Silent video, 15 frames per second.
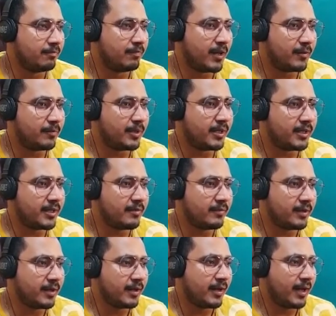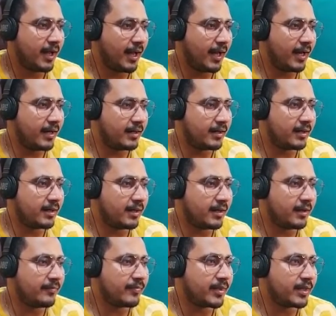by PDF,
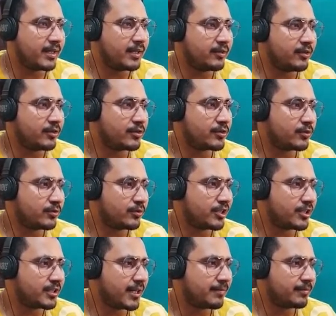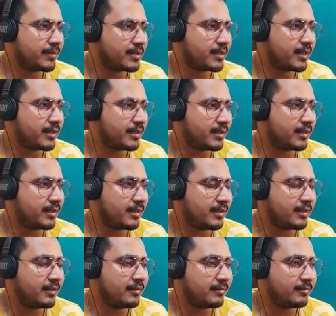and read those 2-3 chapters that
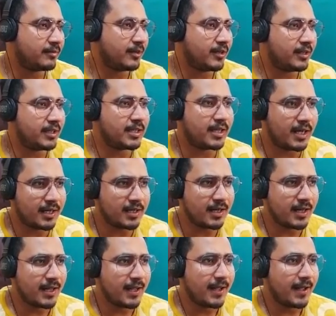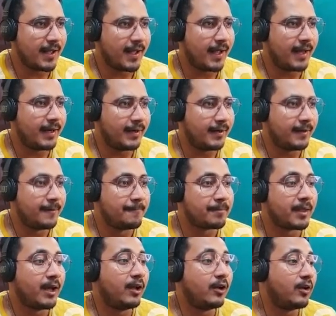already done, and
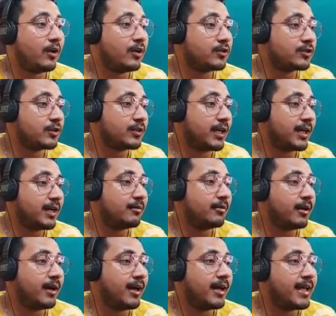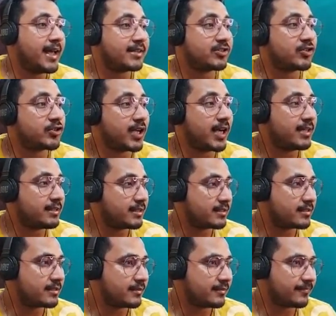also the
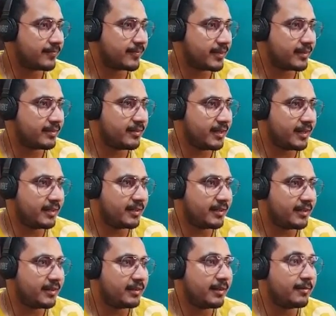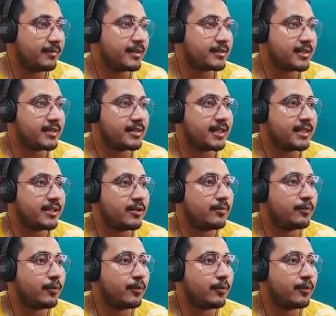exercises. Right? The exercises